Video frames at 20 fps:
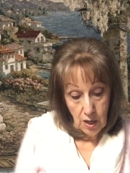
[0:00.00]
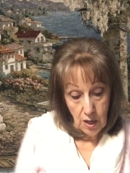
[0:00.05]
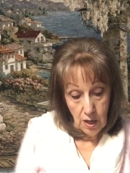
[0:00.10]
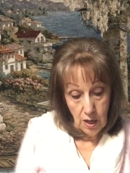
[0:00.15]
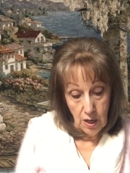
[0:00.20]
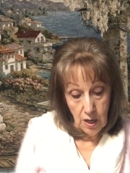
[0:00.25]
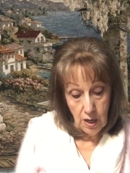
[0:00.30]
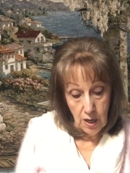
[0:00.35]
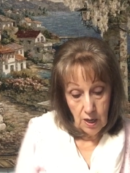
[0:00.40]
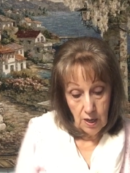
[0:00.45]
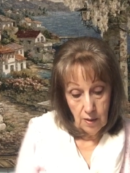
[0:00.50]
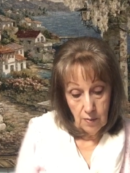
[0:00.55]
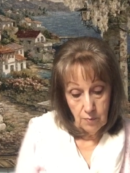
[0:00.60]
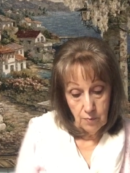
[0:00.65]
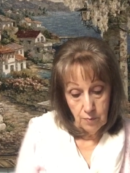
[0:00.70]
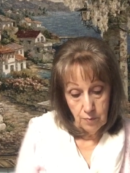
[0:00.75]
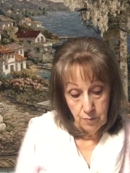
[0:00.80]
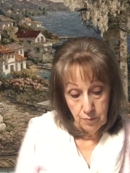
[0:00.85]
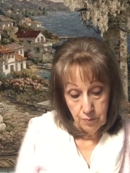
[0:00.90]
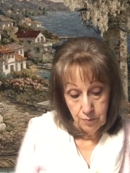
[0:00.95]
Uh,
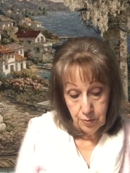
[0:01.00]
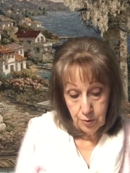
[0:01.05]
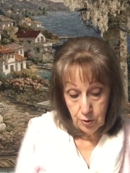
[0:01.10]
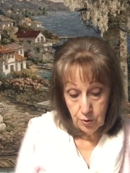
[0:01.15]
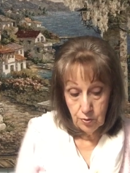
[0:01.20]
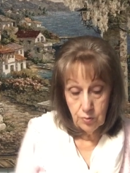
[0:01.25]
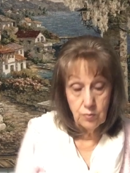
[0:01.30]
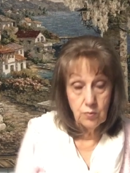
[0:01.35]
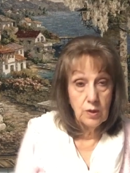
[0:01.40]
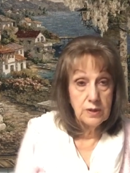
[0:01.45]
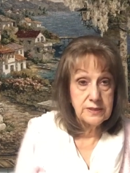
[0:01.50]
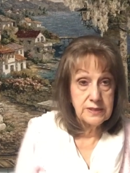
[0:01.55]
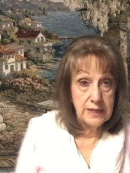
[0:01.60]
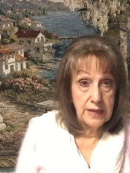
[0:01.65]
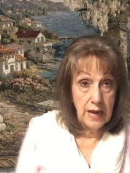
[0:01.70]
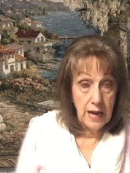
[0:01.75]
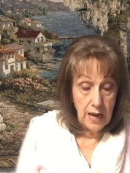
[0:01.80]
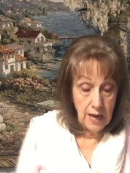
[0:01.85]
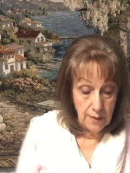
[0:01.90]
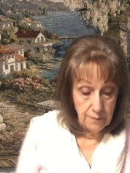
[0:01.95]
Putin wasn't
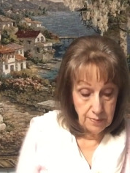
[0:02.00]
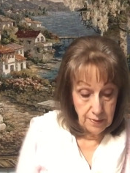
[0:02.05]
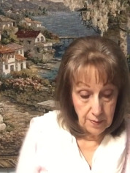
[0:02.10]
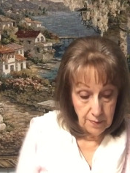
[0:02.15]
happy